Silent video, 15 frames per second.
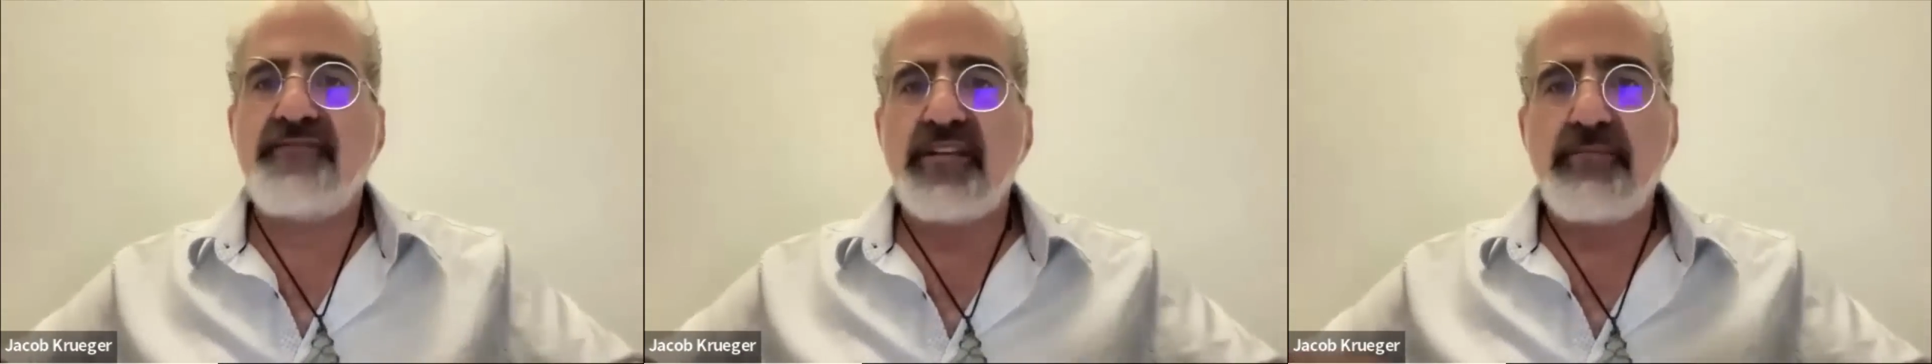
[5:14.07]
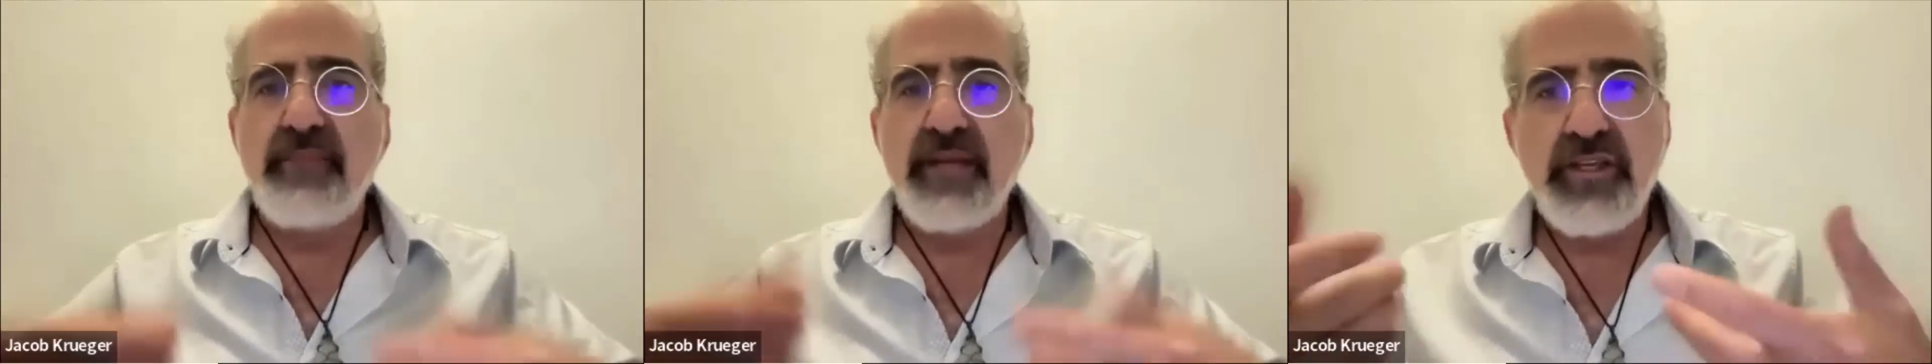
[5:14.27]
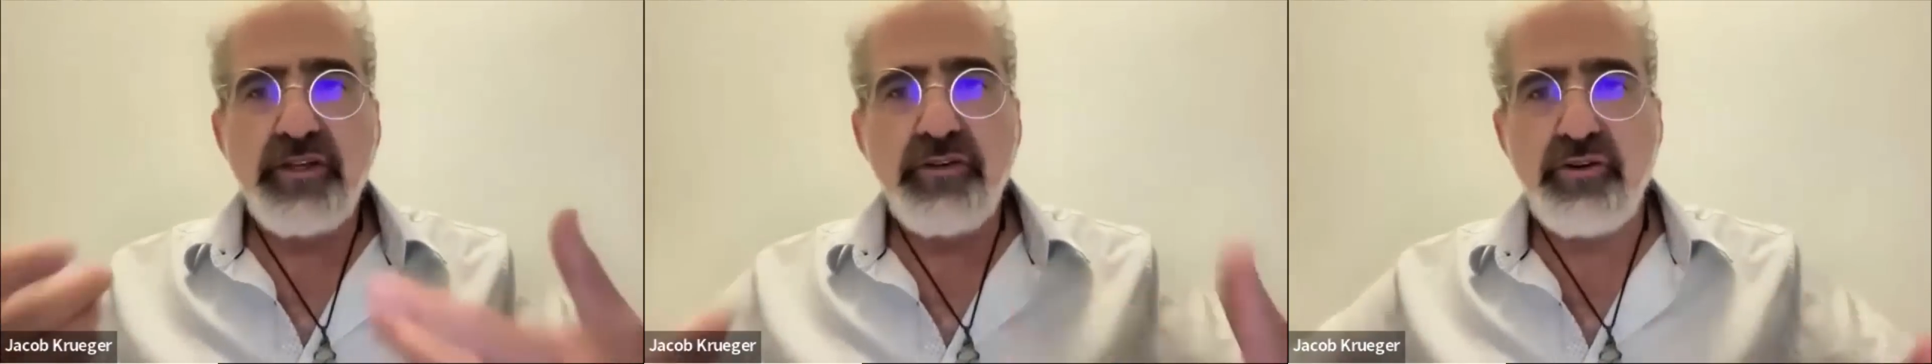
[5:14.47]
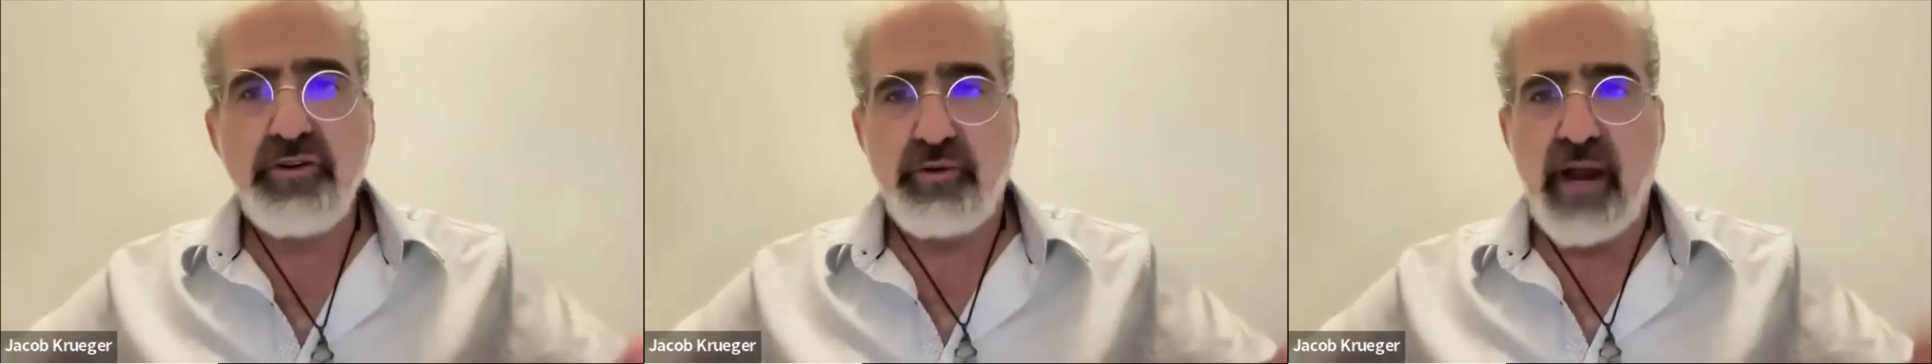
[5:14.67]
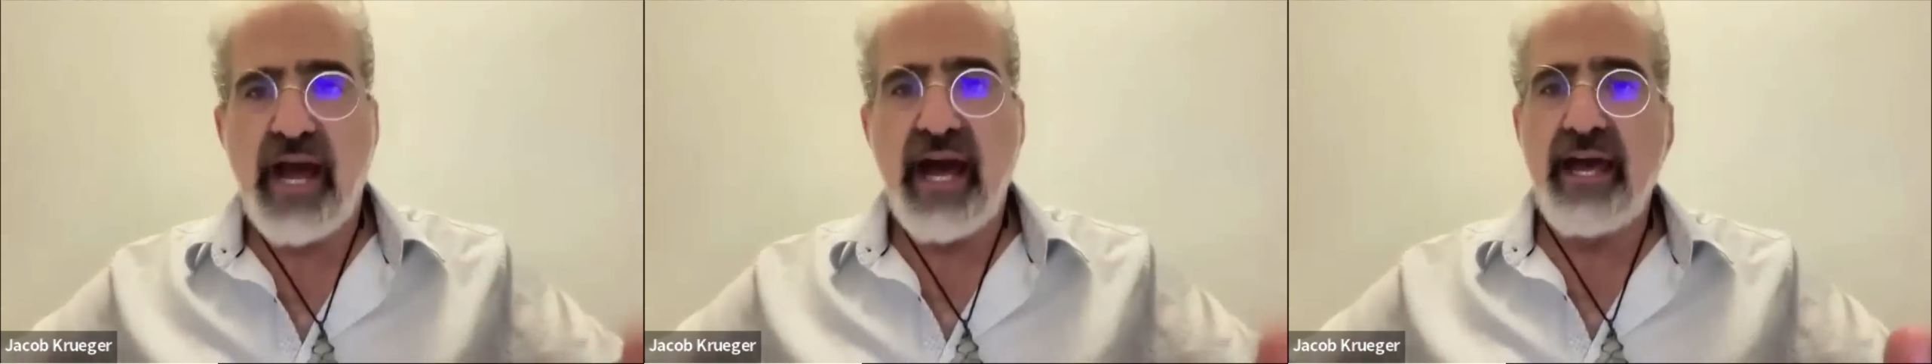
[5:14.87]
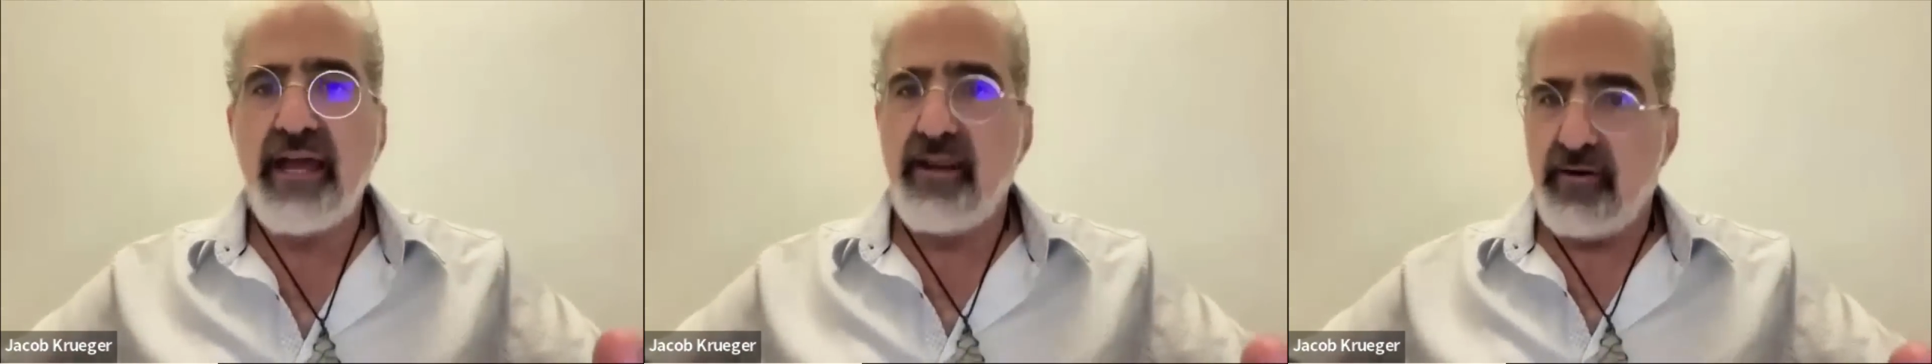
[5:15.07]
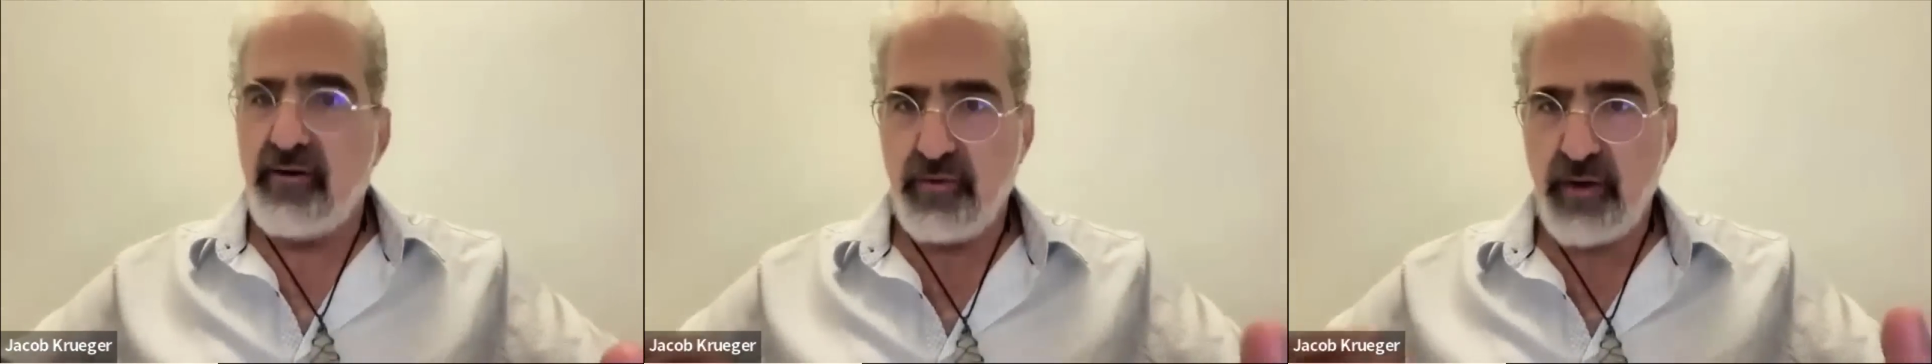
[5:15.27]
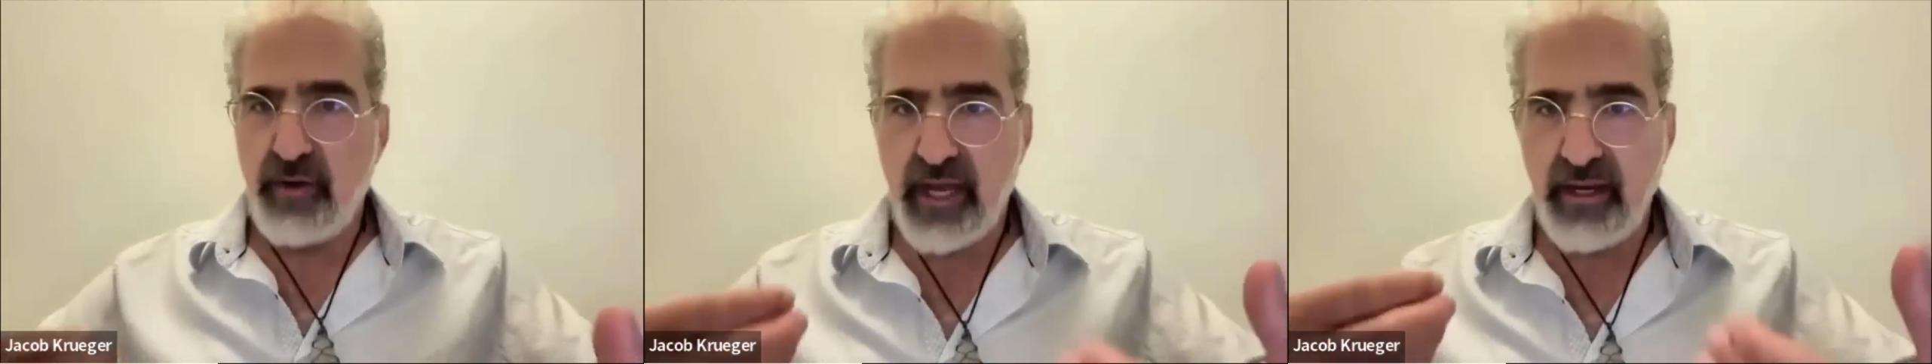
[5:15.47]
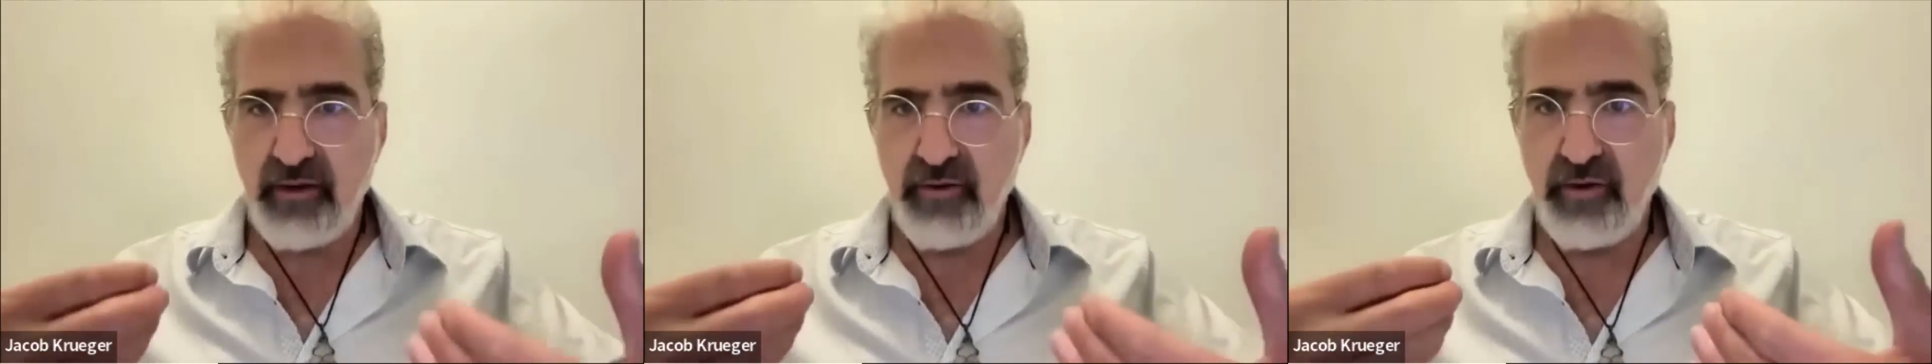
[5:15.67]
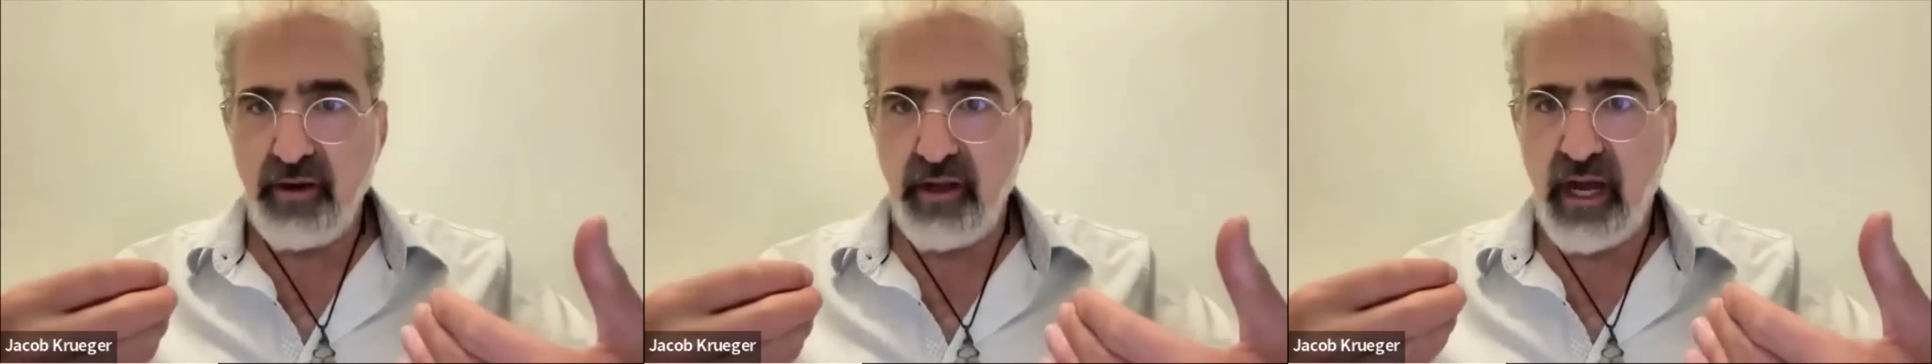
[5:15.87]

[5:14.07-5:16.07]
Did it make you cry, right?